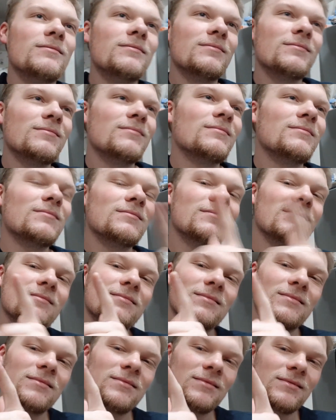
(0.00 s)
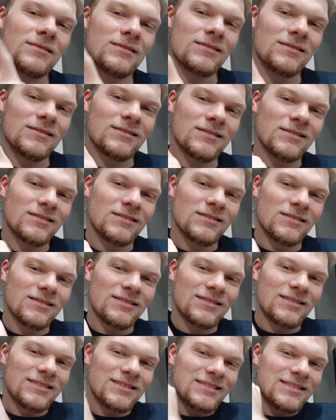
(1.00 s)

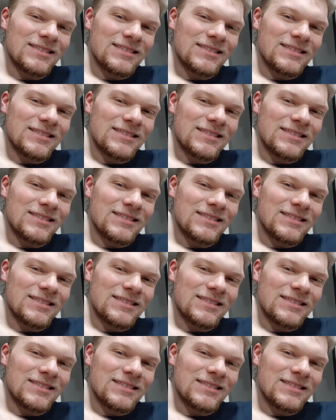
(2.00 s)
Nothing is said.